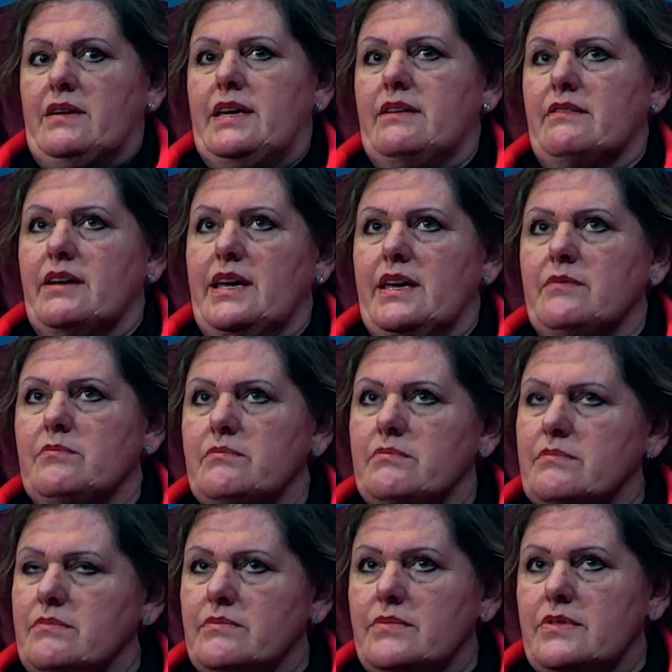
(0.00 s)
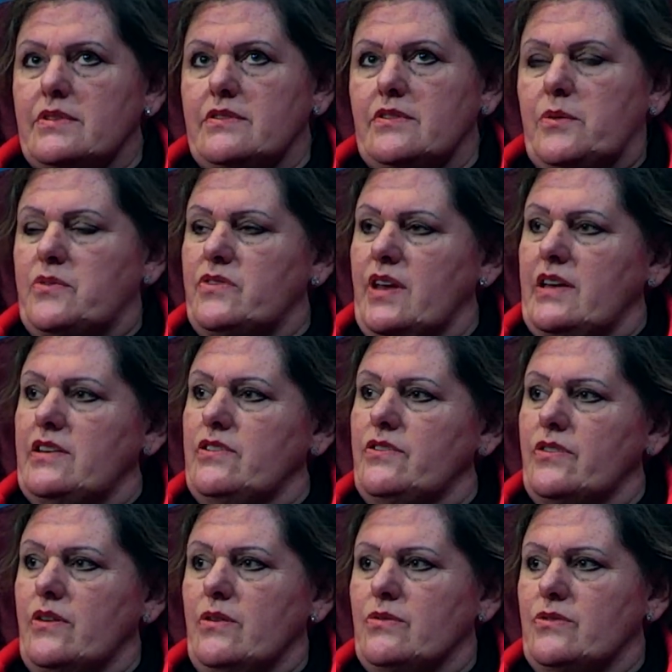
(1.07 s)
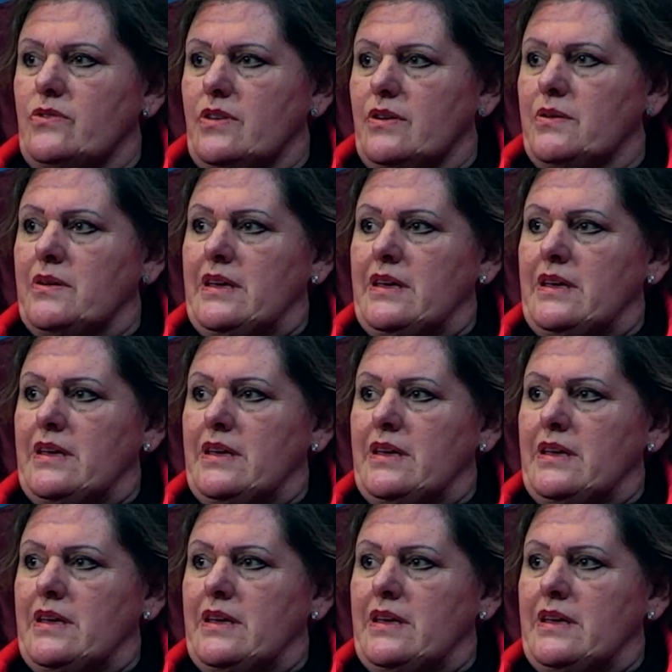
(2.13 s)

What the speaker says: Here I am since I was 10 years old. So